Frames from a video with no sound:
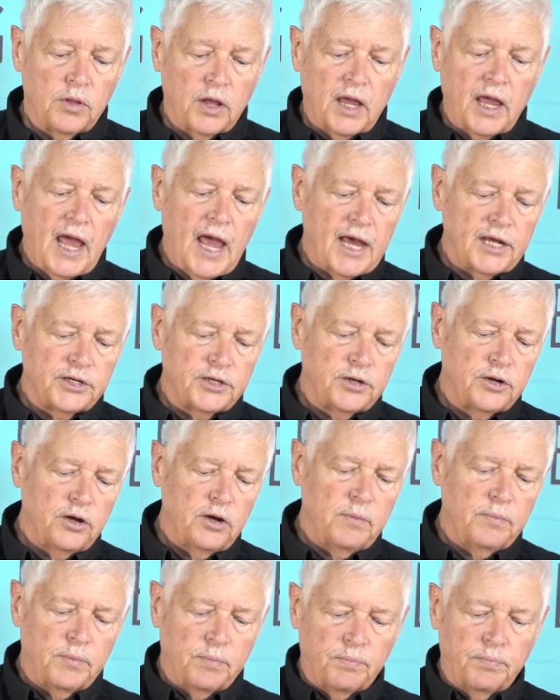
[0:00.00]
the gas
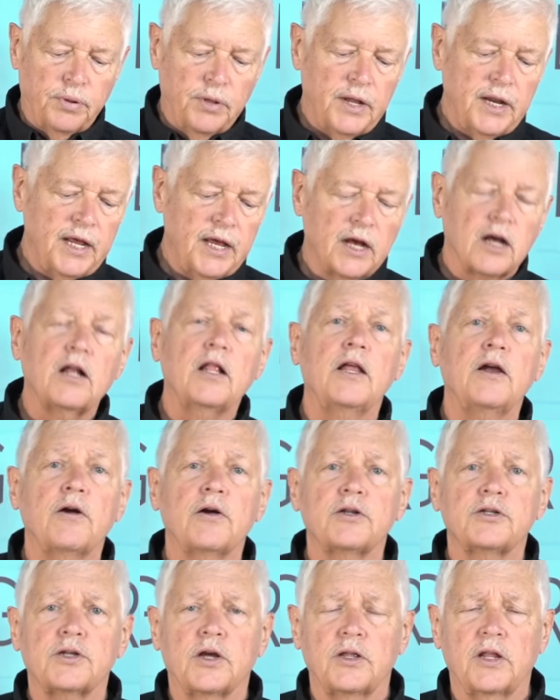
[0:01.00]
tube, plenty of
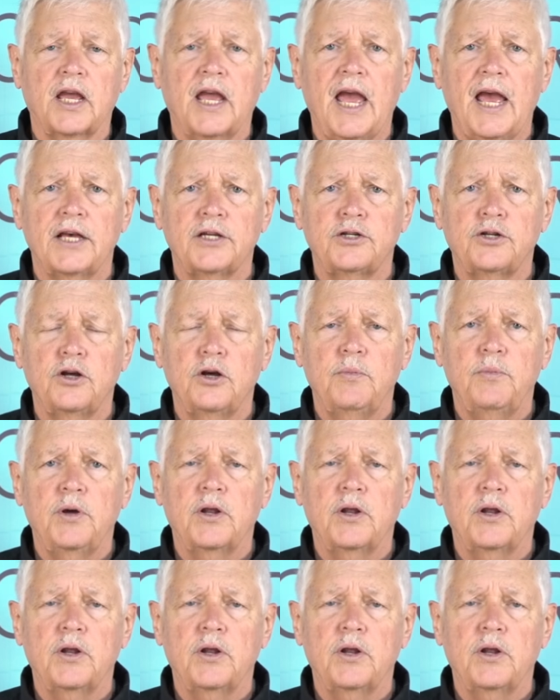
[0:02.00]
clearance on the gas tube.